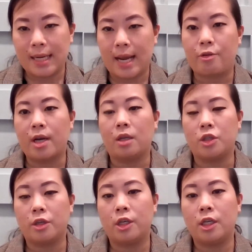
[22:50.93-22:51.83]

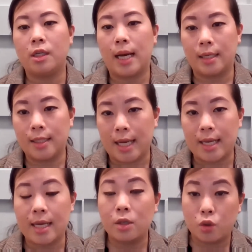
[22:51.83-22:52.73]
agricultural
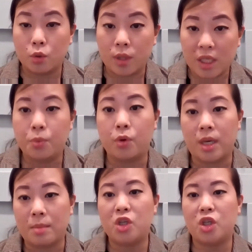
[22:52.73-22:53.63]
undertaking, so this
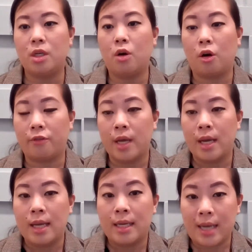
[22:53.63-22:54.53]
prohibition of
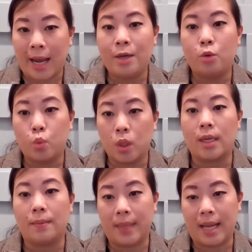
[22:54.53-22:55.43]
night work
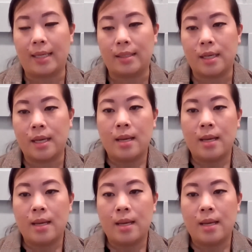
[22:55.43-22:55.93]
applies.